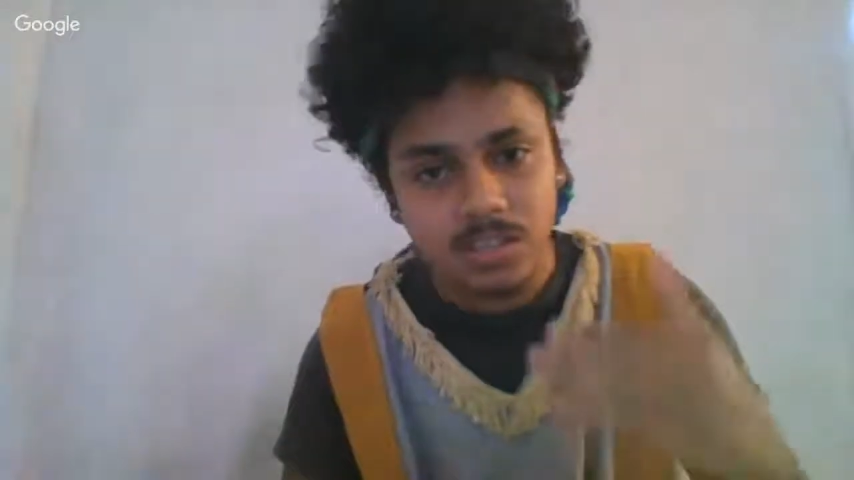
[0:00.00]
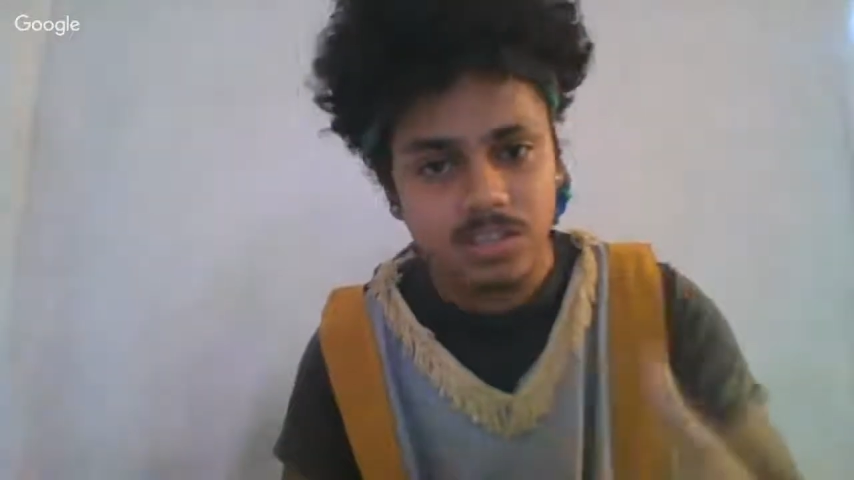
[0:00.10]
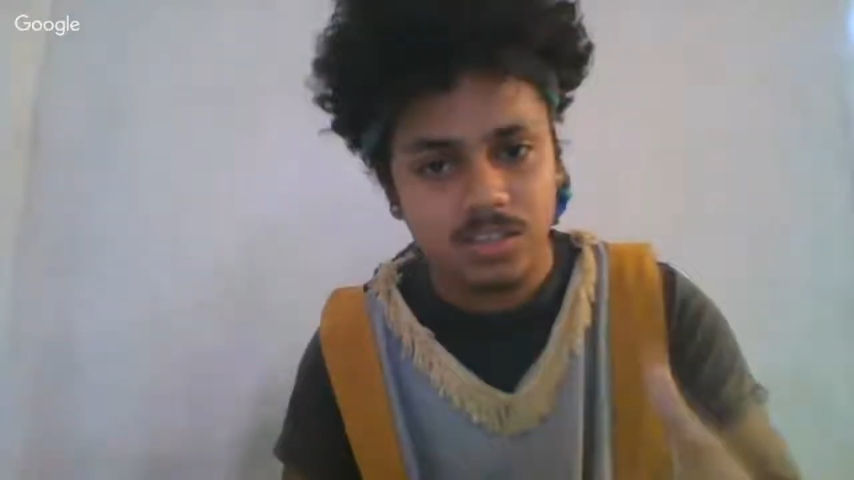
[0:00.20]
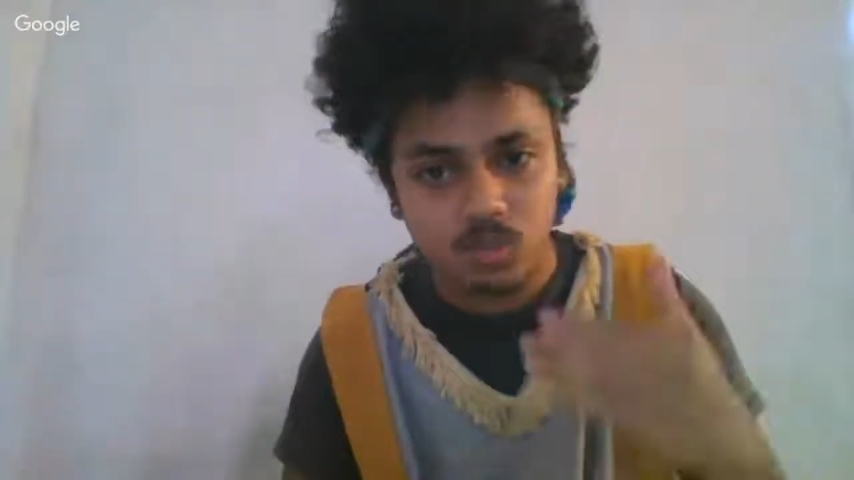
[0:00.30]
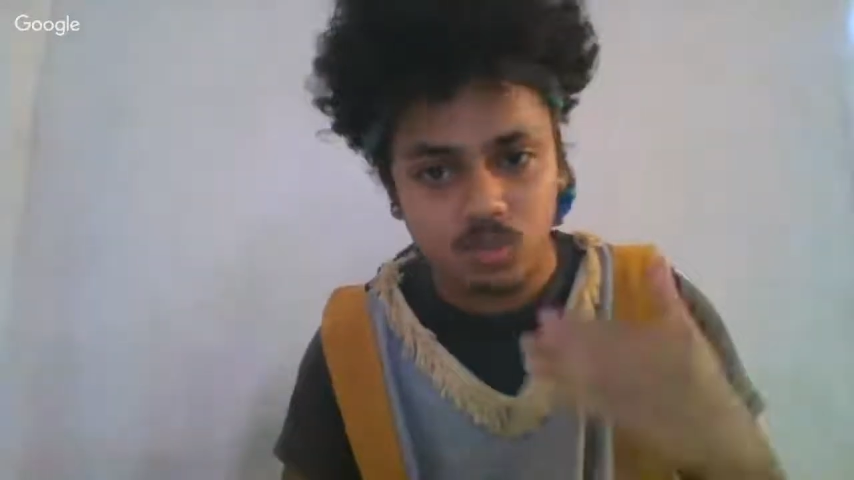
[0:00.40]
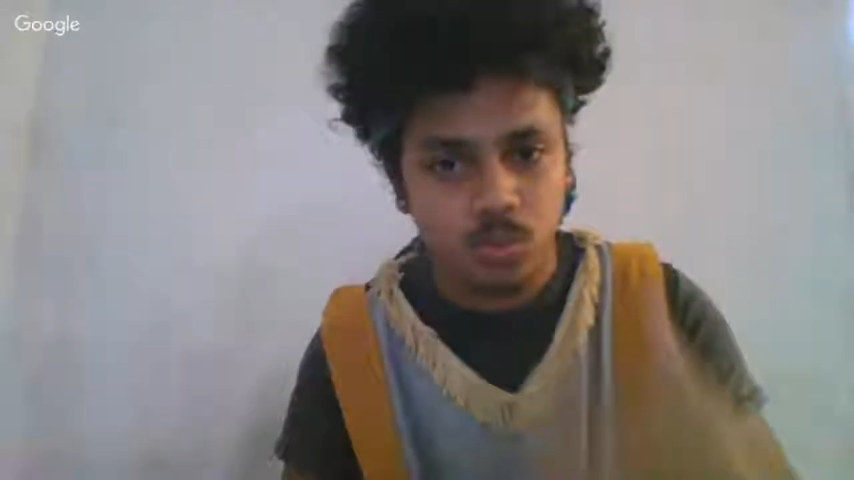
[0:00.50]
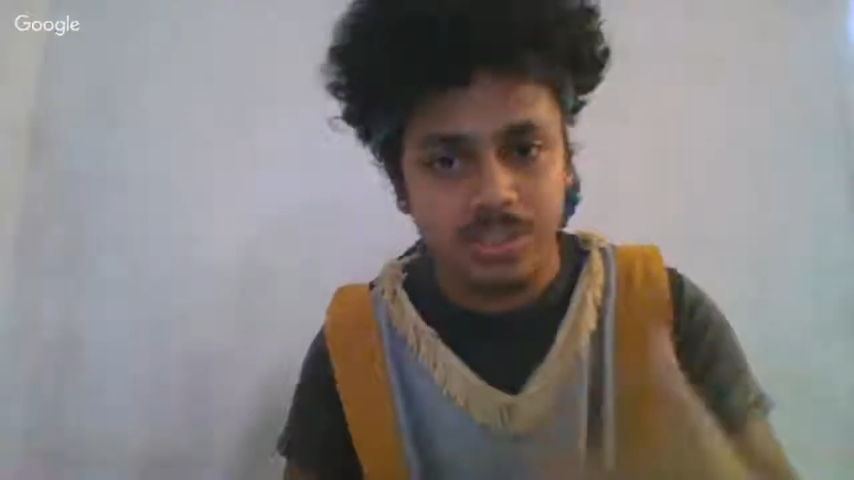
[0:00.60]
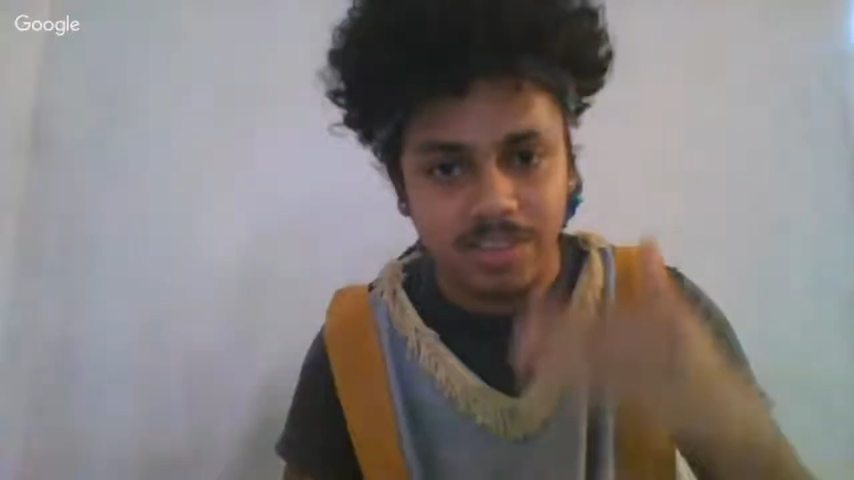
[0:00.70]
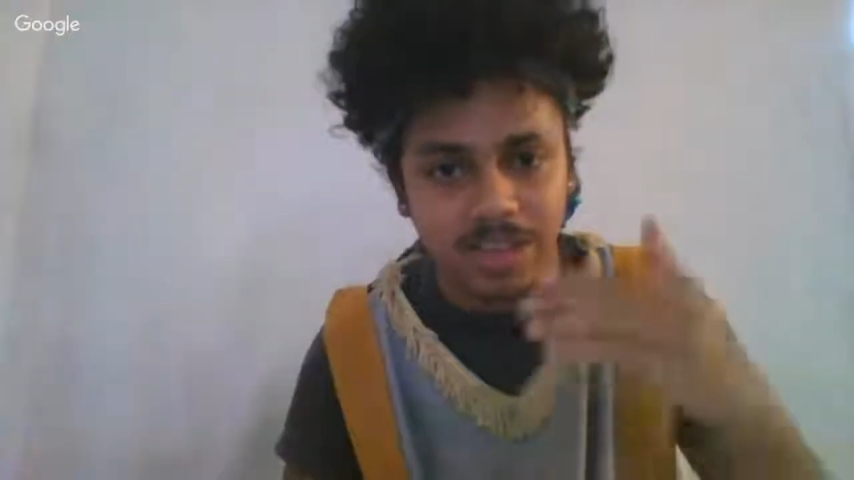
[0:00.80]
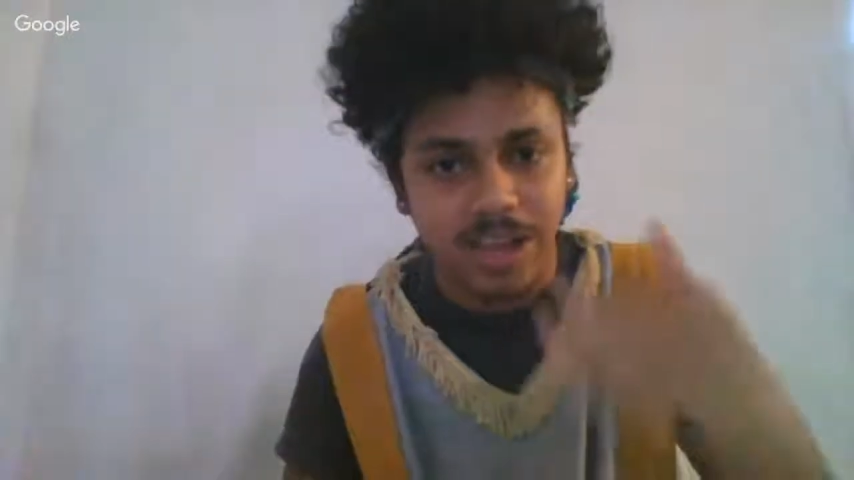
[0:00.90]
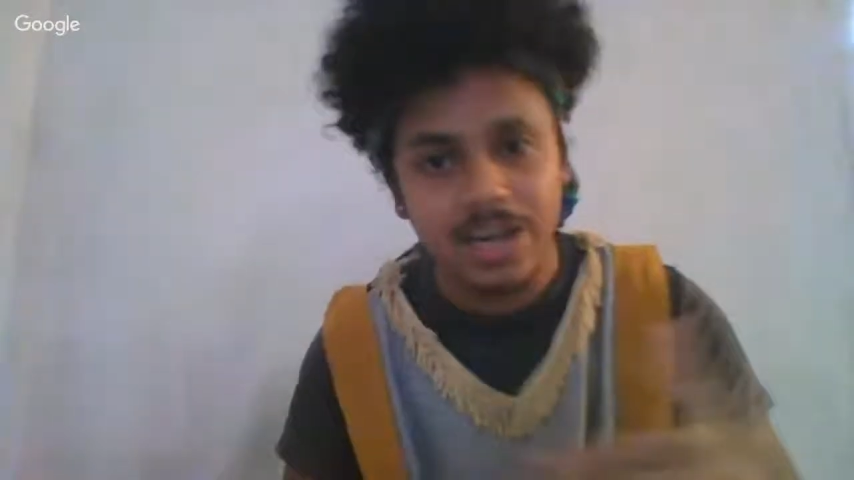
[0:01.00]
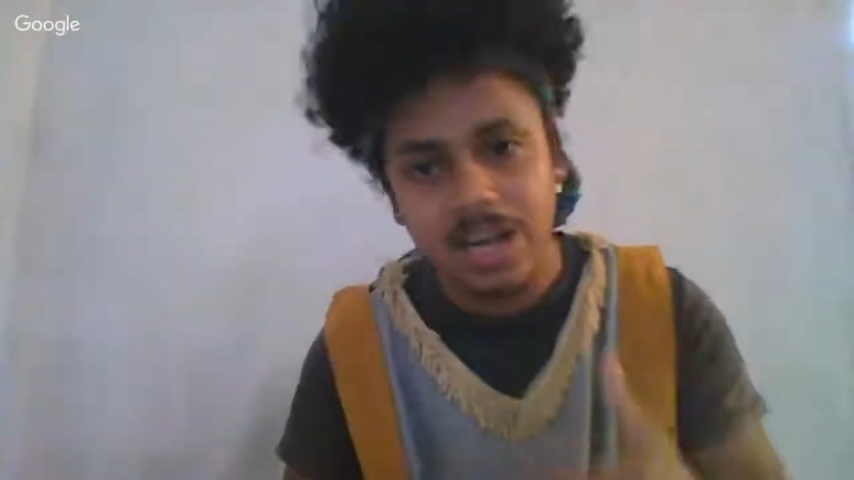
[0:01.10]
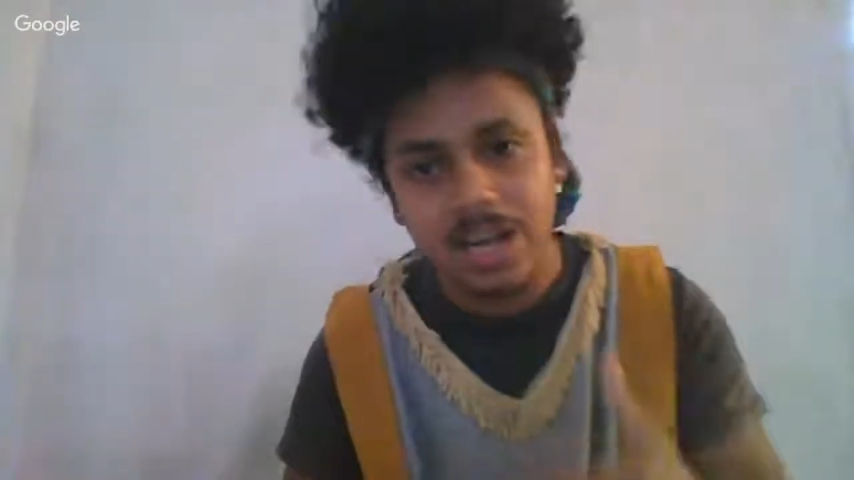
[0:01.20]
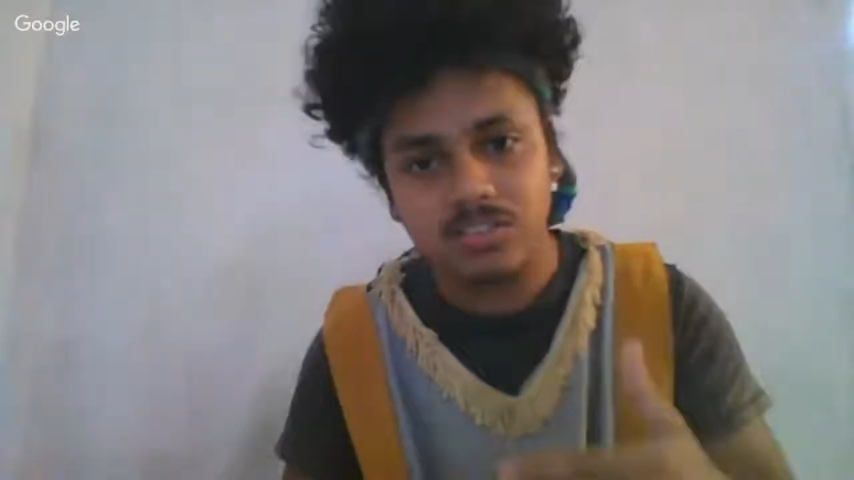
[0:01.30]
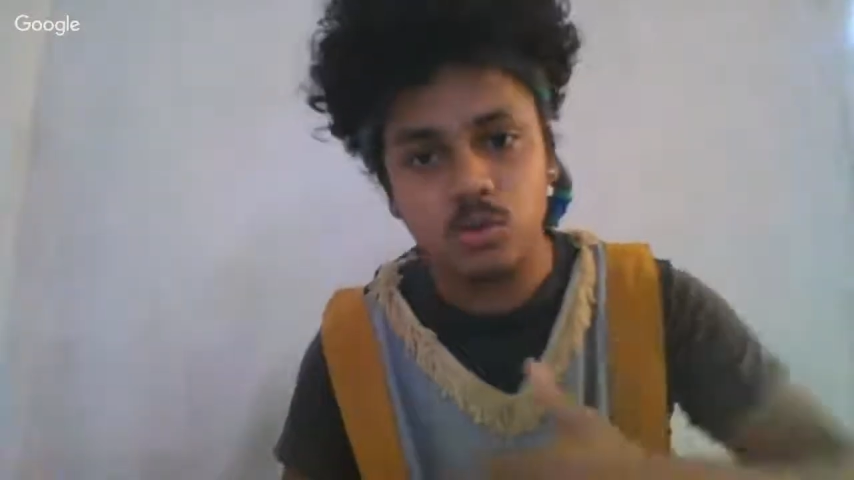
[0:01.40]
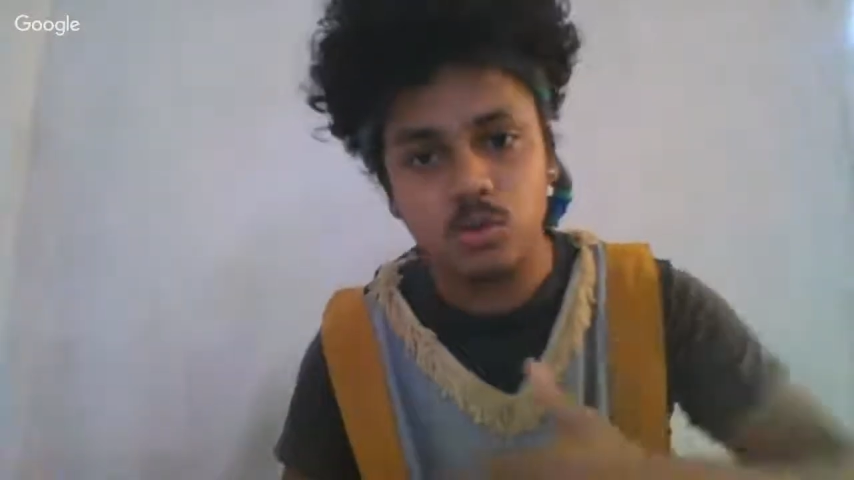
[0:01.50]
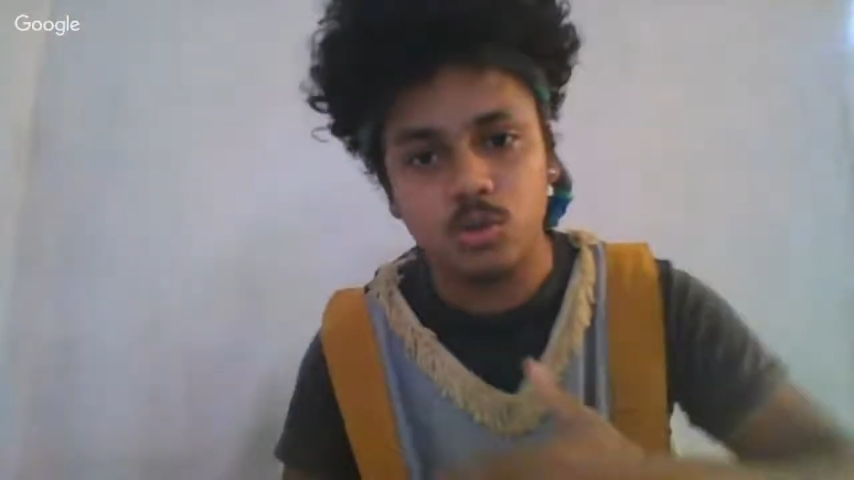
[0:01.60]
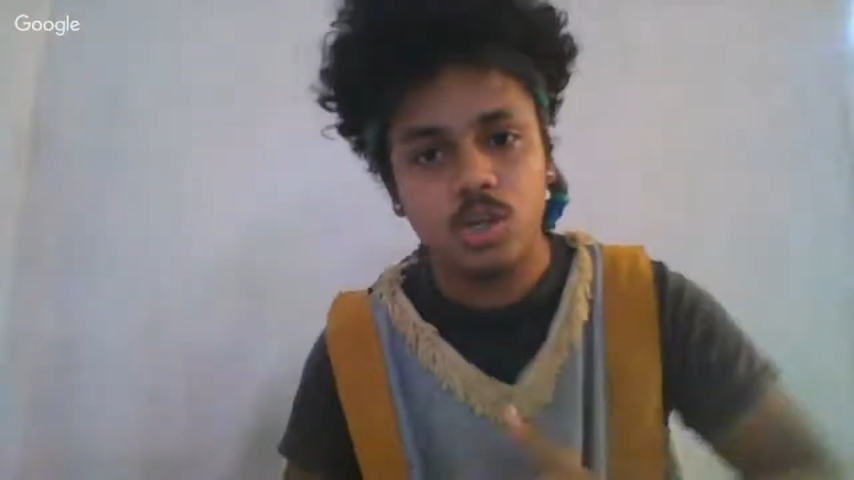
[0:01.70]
in this word day and night. So